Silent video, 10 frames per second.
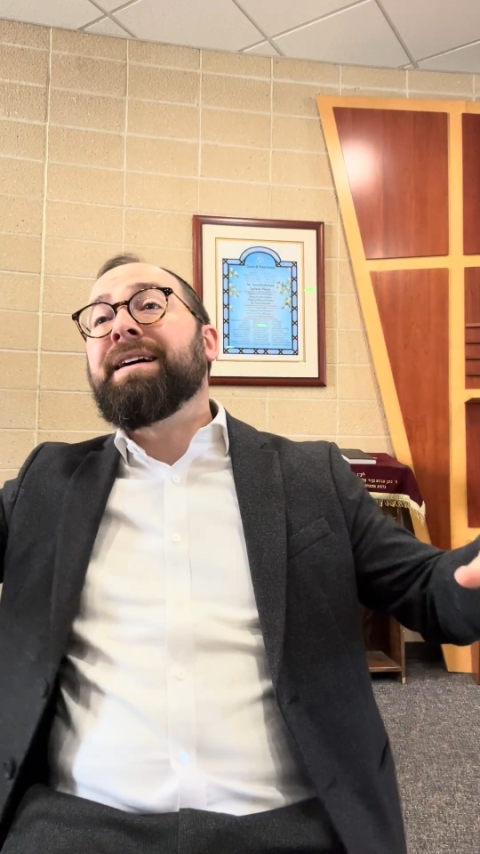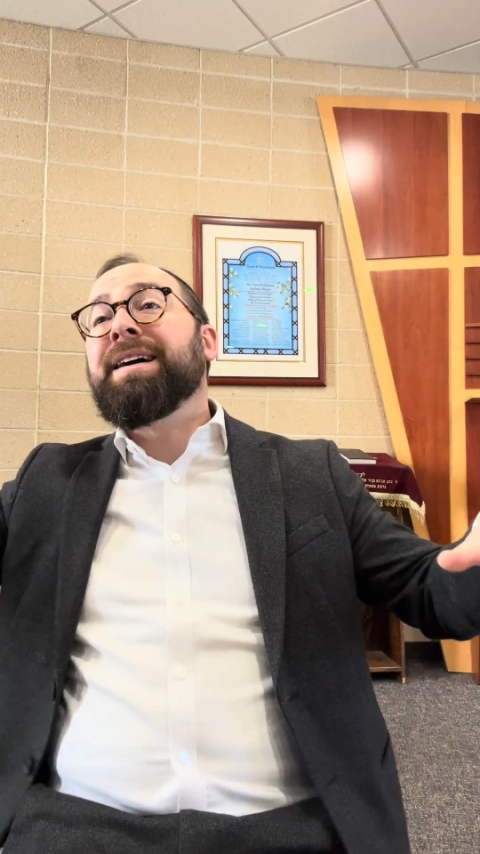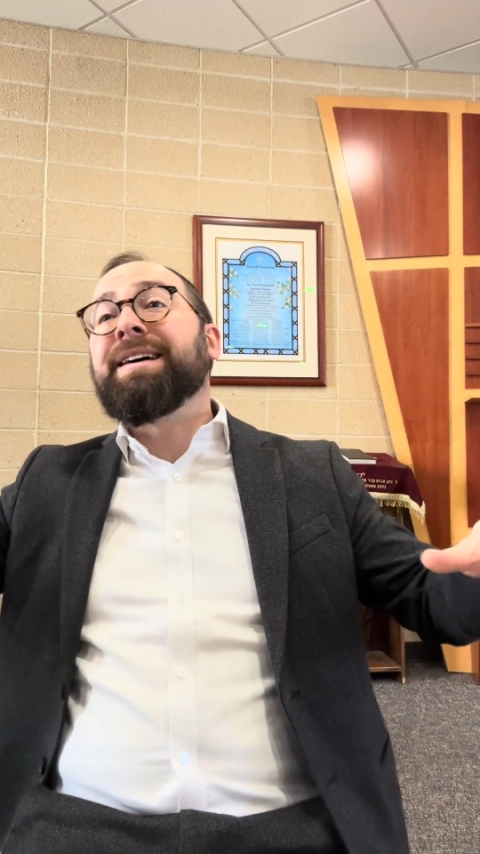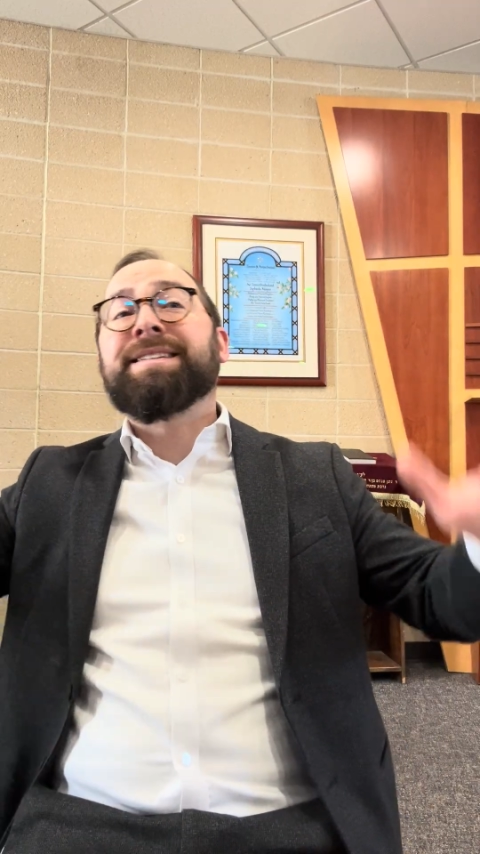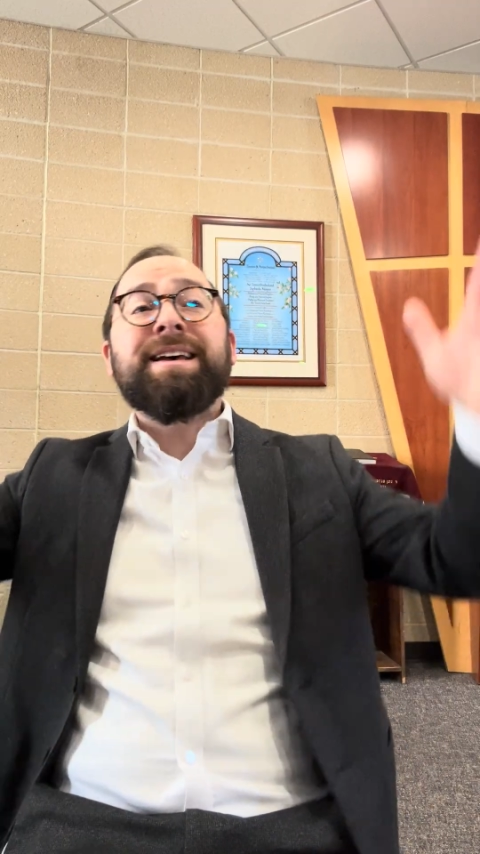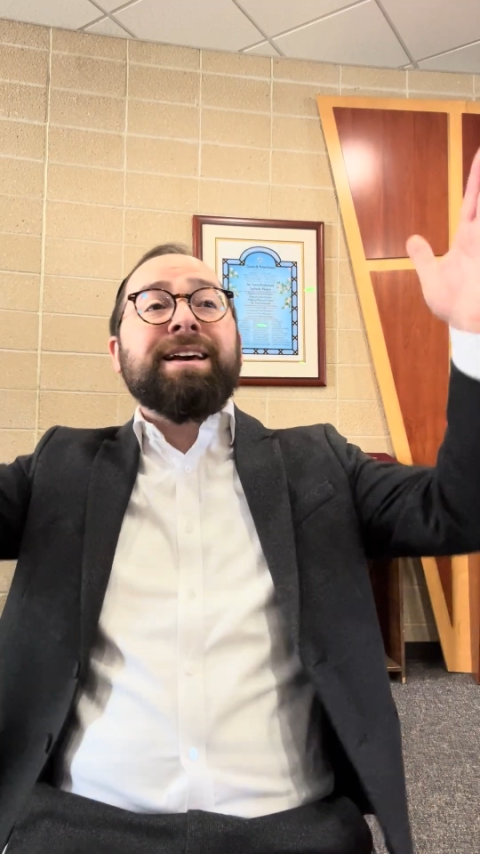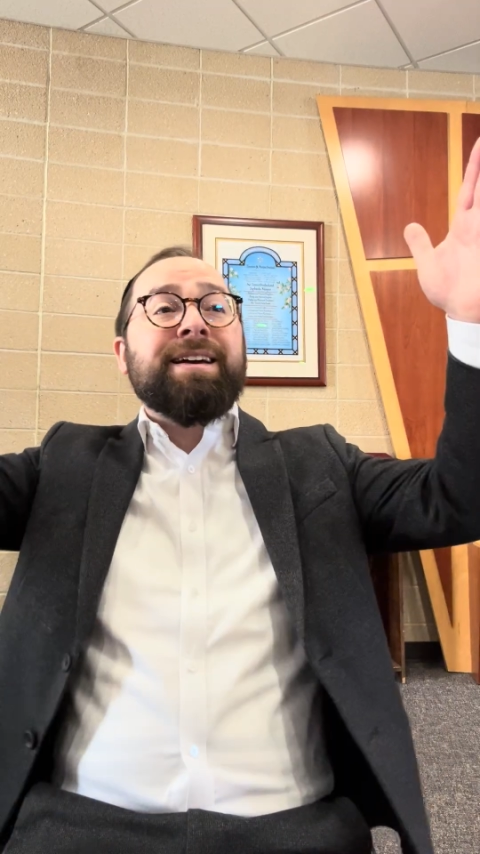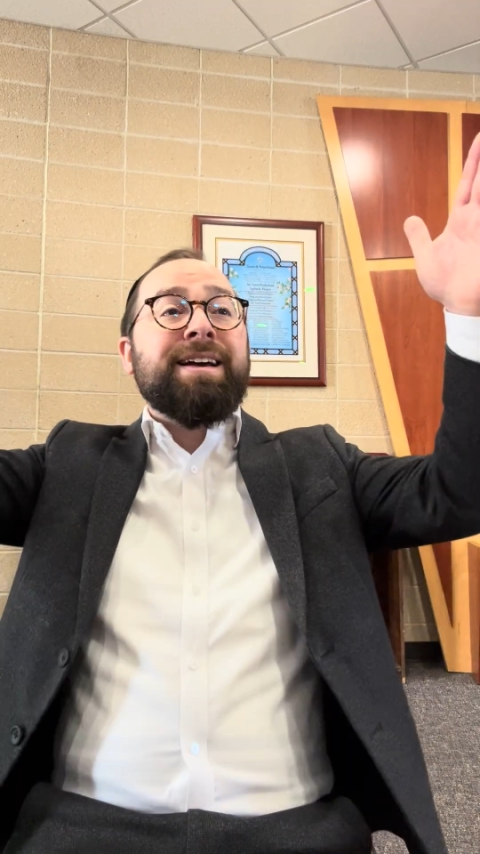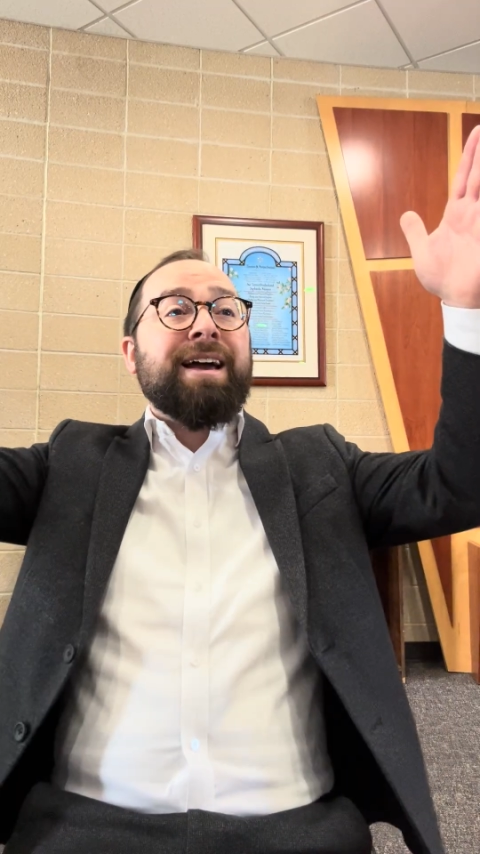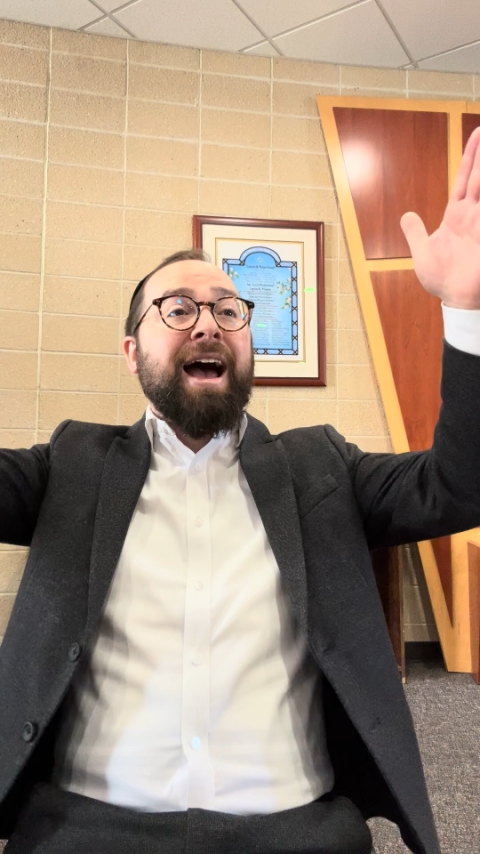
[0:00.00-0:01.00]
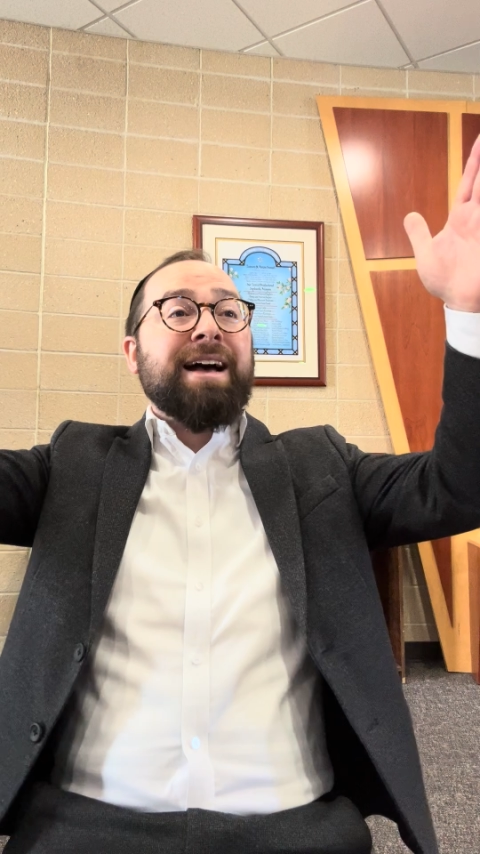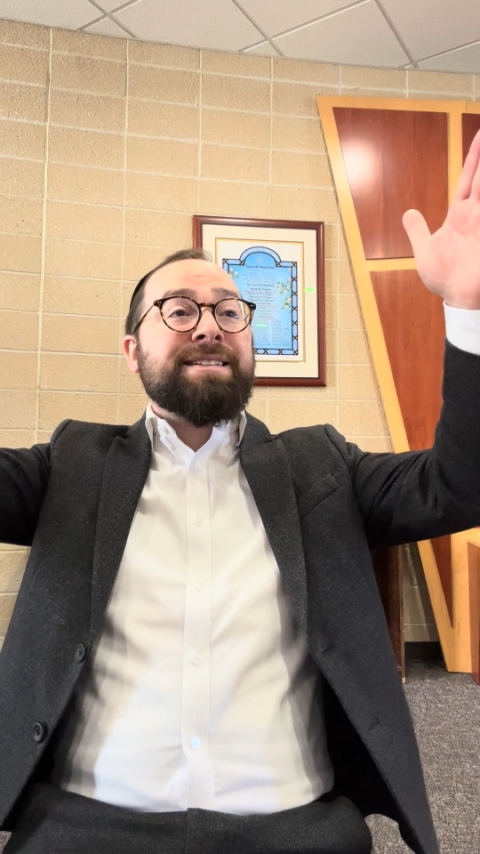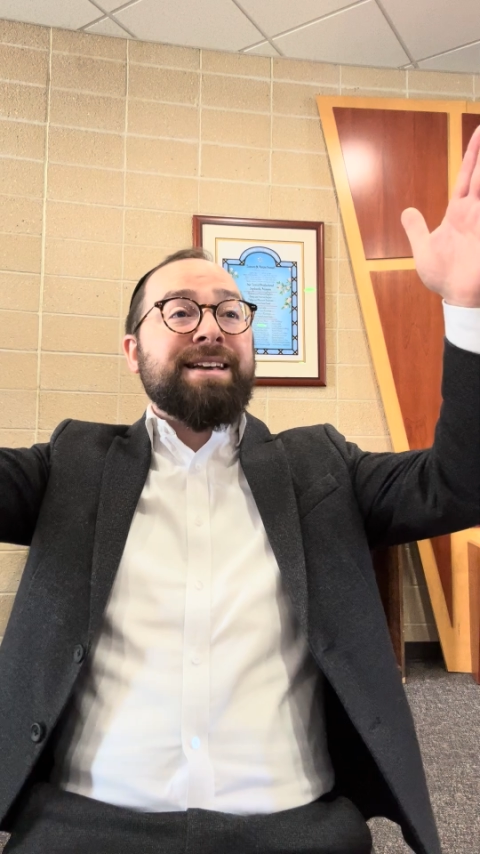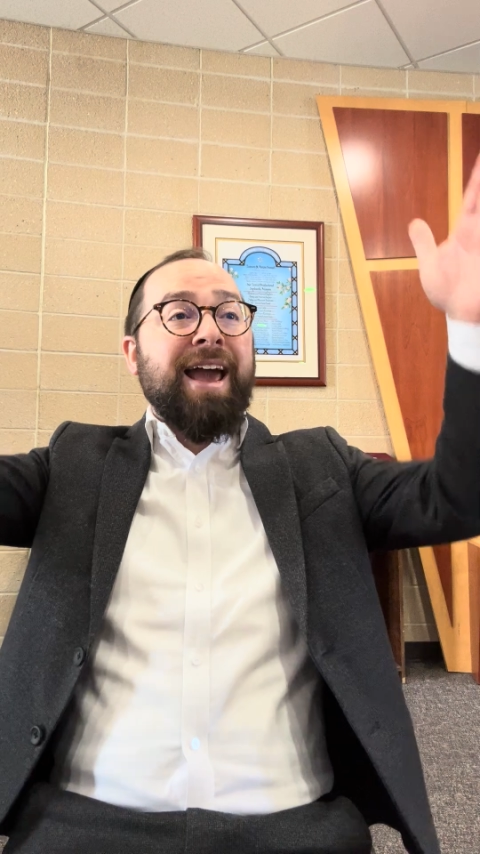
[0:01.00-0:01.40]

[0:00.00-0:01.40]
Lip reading: A sink has